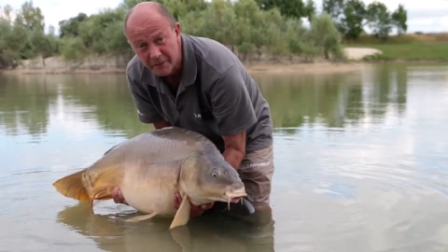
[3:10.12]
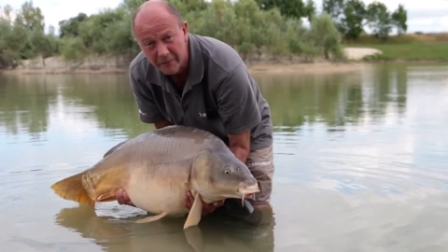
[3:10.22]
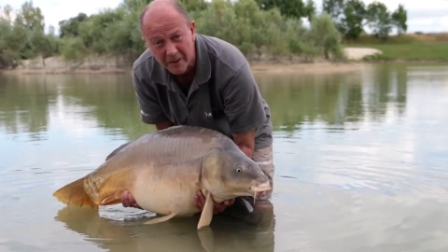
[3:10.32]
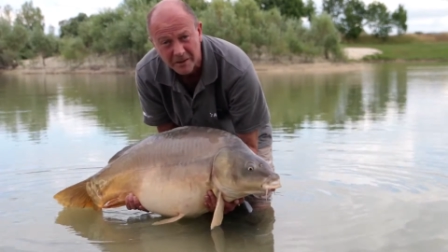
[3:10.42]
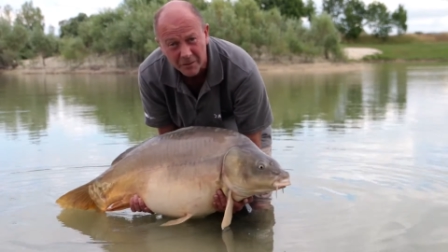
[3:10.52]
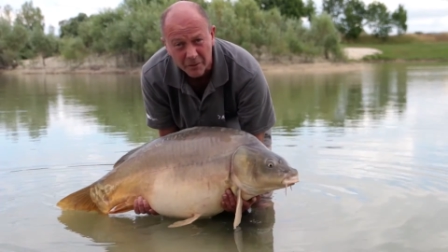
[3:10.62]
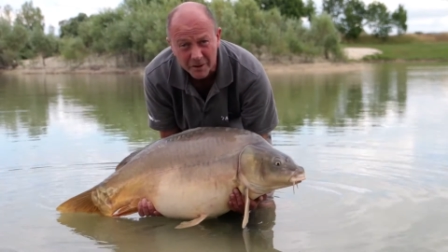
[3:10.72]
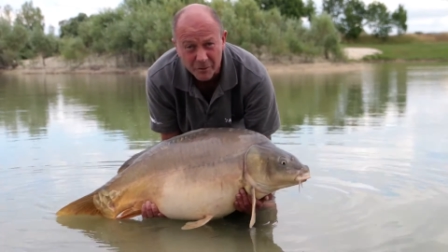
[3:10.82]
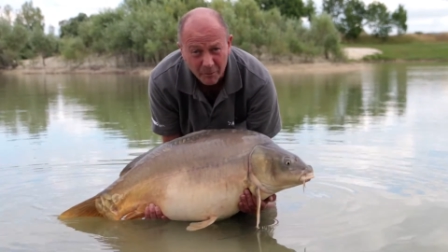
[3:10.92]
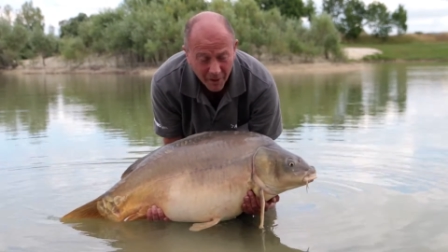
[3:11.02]
fish. Thought
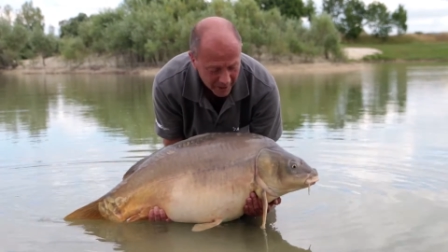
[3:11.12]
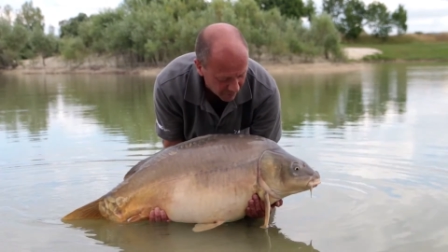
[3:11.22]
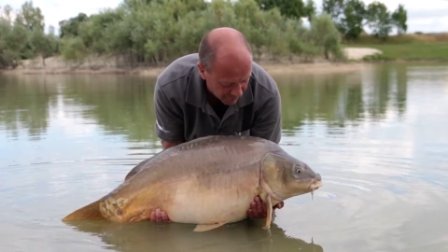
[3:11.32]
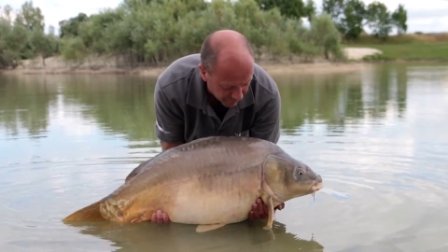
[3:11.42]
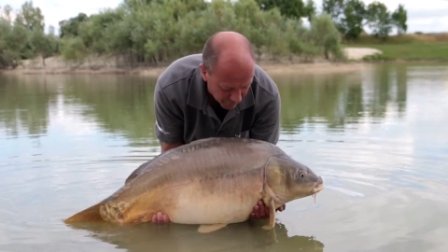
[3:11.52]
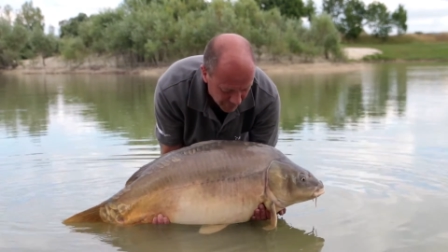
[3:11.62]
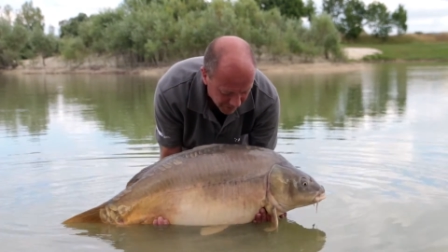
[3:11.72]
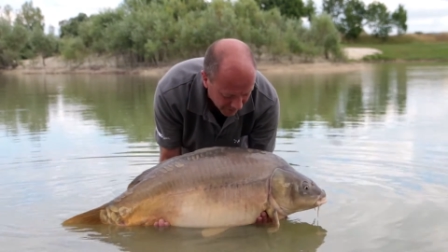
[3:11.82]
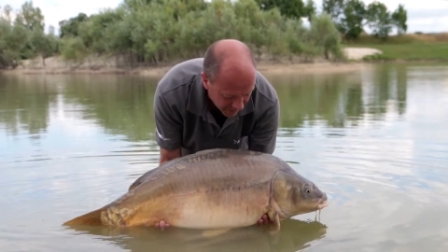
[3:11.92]
this one might go 40.